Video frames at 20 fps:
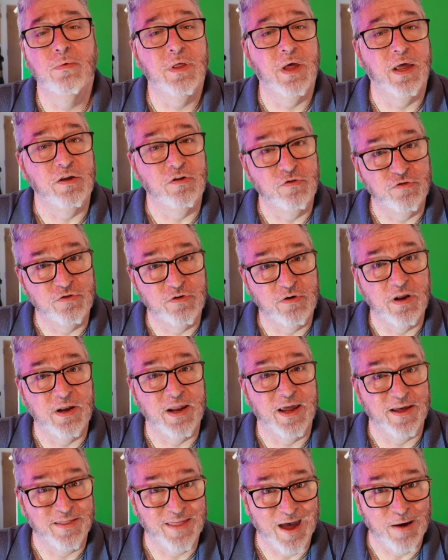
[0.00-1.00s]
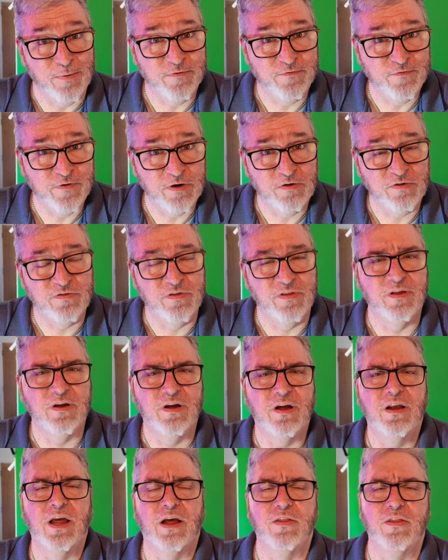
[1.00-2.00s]
that you should connect that one first and then
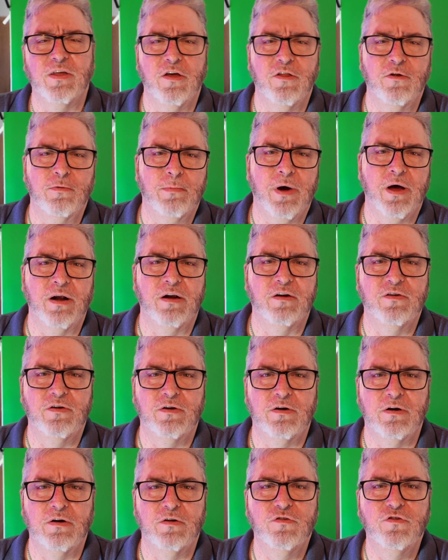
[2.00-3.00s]
connect the other monitor